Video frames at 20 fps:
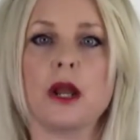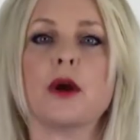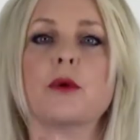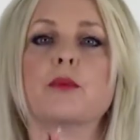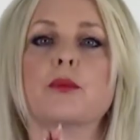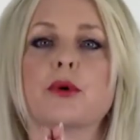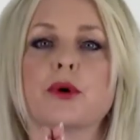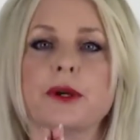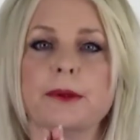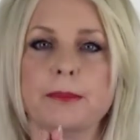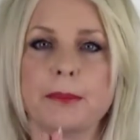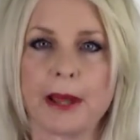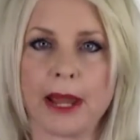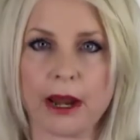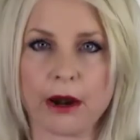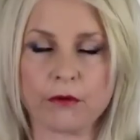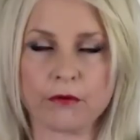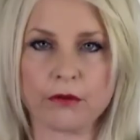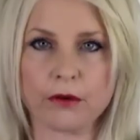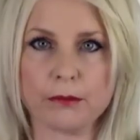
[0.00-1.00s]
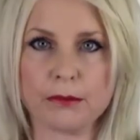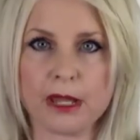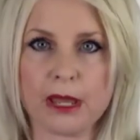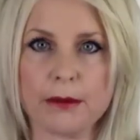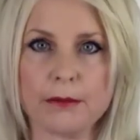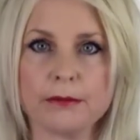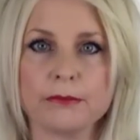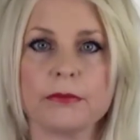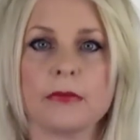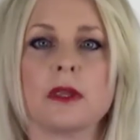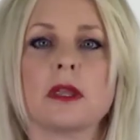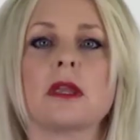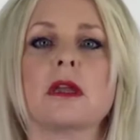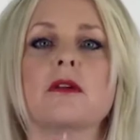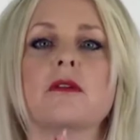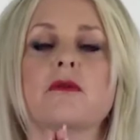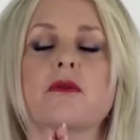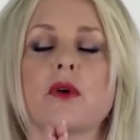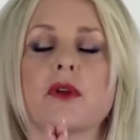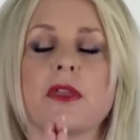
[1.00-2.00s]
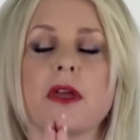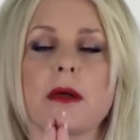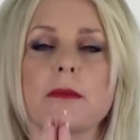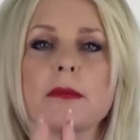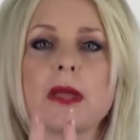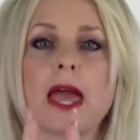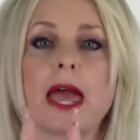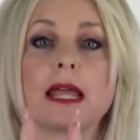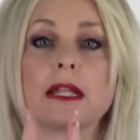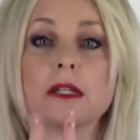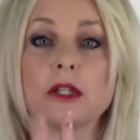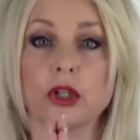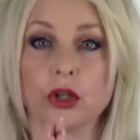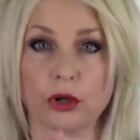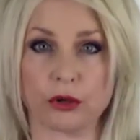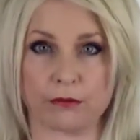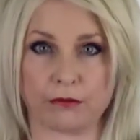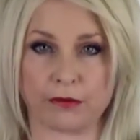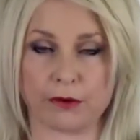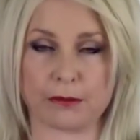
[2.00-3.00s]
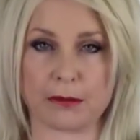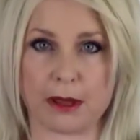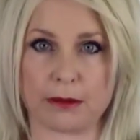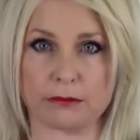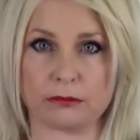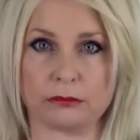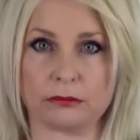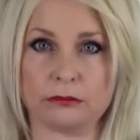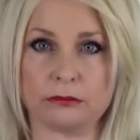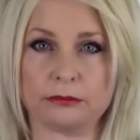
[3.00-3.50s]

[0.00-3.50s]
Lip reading: Prepare for them and learn from them.